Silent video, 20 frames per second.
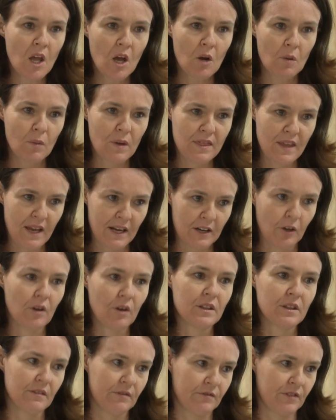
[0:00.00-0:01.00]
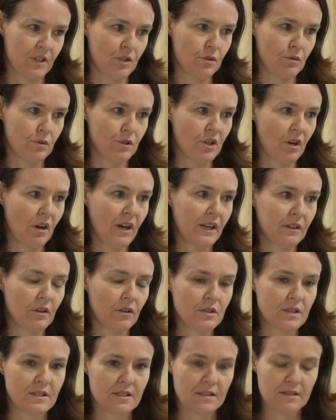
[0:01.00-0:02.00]
We then got the official
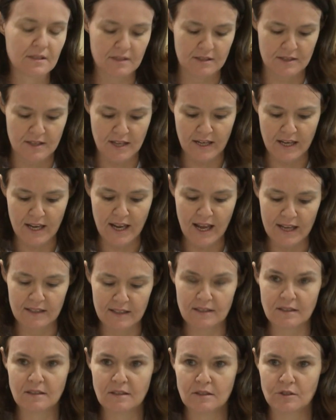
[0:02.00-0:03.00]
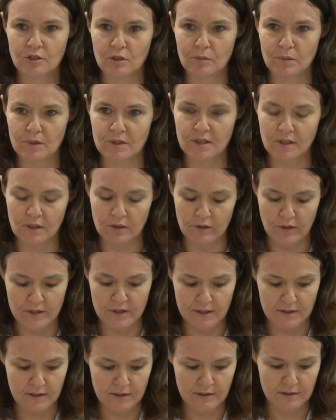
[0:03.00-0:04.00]
diagnosis that he had tuberous
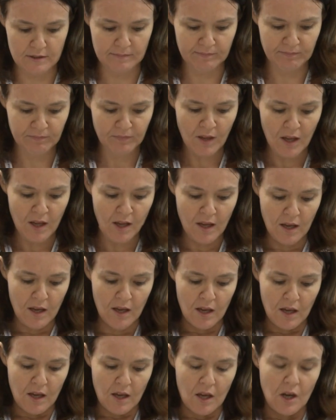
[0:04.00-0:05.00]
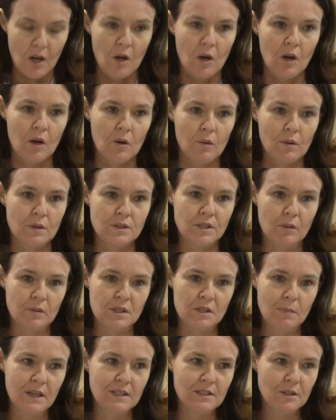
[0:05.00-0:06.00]
sclerosis. So we
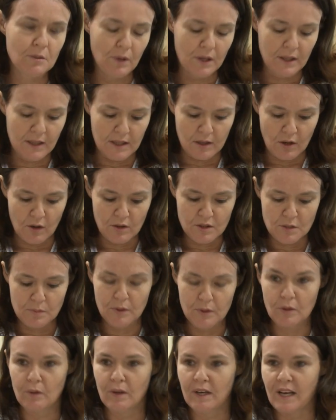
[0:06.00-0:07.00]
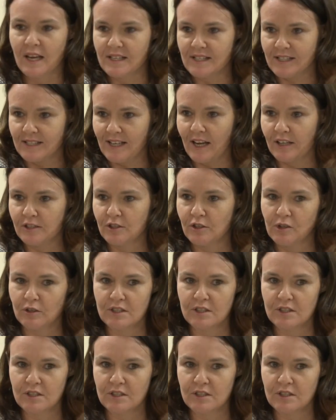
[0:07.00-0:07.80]
spent a week in hospital, and he started on